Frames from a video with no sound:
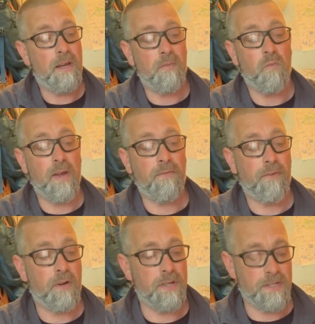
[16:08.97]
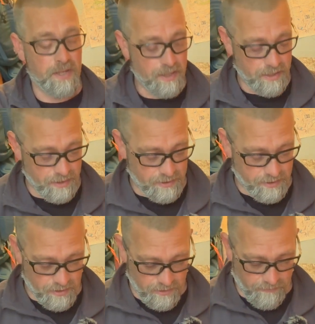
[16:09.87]
and wet flies
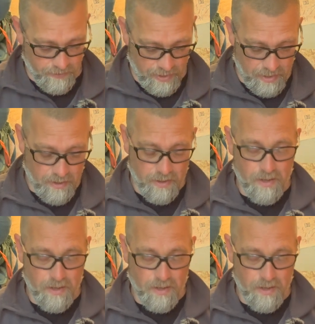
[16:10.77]
inside of there.